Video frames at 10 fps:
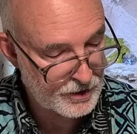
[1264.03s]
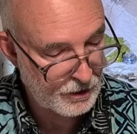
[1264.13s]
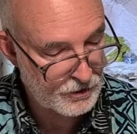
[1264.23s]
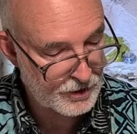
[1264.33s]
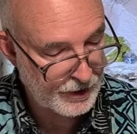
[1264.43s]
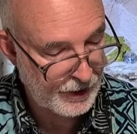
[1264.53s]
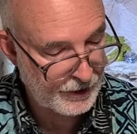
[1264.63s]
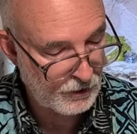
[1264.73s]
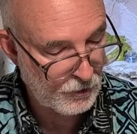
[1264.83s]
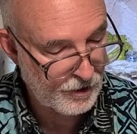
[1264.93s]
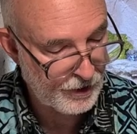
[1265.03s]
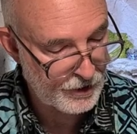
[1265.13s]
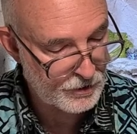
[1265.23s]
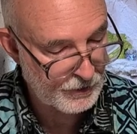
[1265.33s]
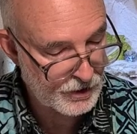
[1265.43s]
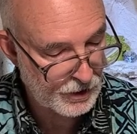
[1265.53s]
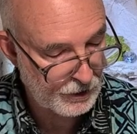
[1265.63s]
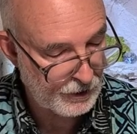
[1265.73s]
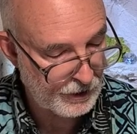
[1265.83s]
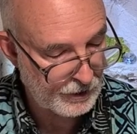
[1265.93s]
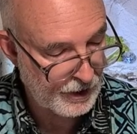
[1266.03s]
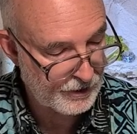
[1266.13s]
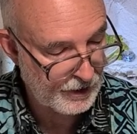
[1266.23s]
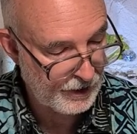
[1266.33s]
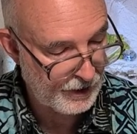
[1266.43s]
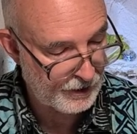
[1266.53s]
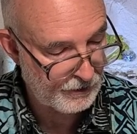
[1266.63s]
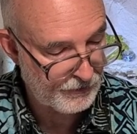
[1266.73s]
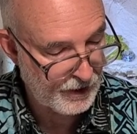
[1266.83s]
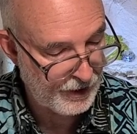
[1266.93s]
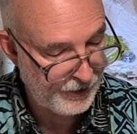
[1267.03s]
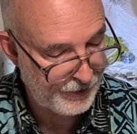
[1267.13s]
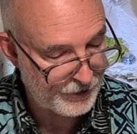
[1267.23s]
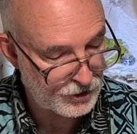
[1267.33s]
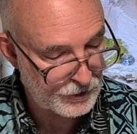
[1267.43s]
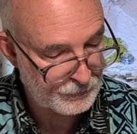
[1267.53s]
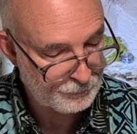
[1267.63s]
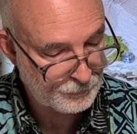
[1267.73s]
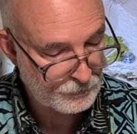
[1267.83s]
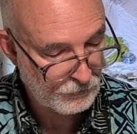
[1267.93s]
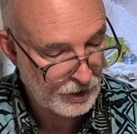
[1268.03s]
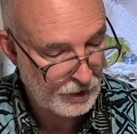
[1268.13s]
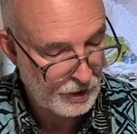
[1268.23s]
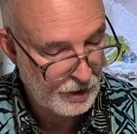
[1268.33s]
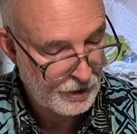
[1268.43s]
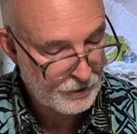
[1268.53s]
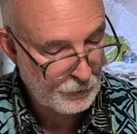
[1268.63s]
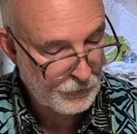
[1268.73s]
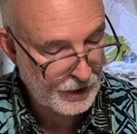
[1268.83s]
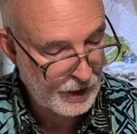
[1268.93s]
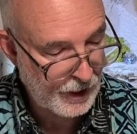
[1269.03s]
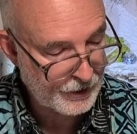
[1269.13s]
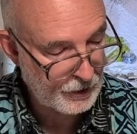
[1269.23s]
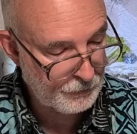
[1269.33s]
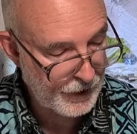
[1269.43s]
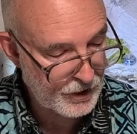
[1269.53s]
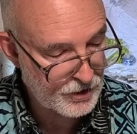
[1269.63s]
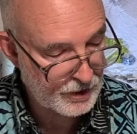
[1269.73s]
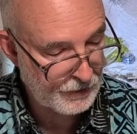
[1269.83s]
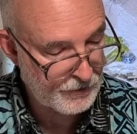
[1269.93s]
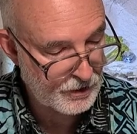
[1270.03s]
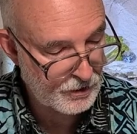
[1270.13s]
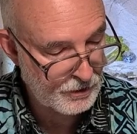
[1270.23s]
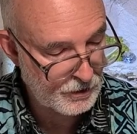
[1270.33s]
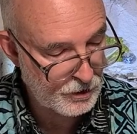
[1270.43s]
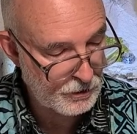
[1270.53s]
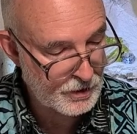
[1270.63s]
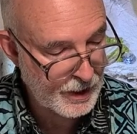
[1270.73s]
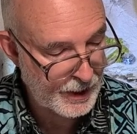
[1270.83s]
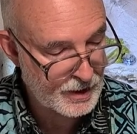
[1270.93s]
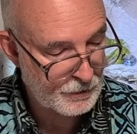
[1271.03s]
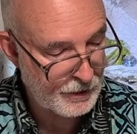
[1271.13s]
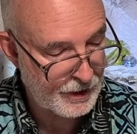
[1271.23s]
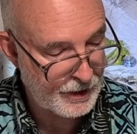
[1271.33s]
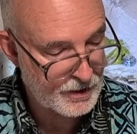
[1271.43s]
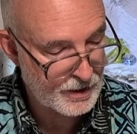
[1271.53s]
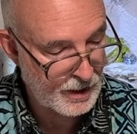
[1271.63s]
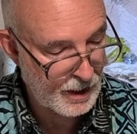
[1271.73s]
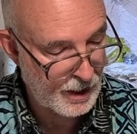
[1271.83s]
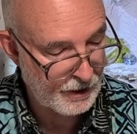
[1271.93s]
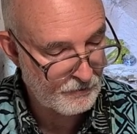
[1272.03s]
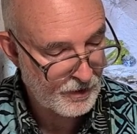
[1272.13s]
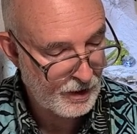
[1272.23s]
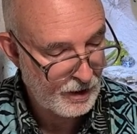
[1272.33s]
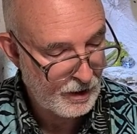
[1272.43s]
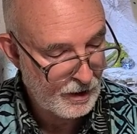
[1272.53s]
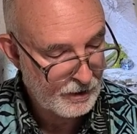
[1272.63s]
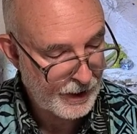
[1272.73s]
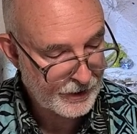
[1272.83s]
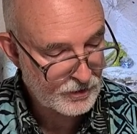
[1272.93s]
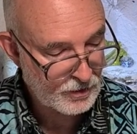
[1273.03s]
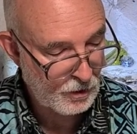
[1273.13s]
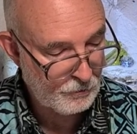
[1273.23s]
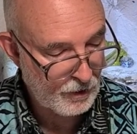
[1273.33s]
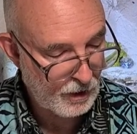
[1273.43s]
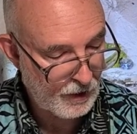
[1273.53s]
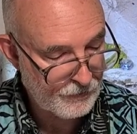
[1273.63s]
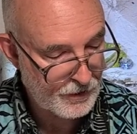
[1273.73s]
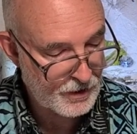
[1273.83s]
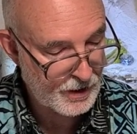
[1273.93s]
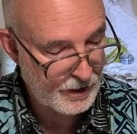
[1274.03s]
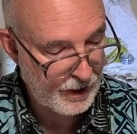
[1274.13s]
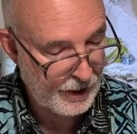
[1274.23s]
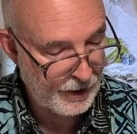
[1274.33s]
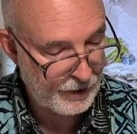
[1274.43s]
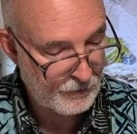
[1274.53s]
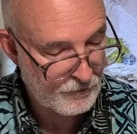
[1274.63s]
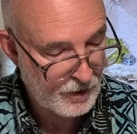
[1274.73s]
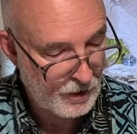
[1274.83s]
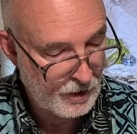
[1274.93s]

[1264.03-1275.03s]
associate it with his return at the end of the age. The preoccupation of the New Testament is not, like so often today,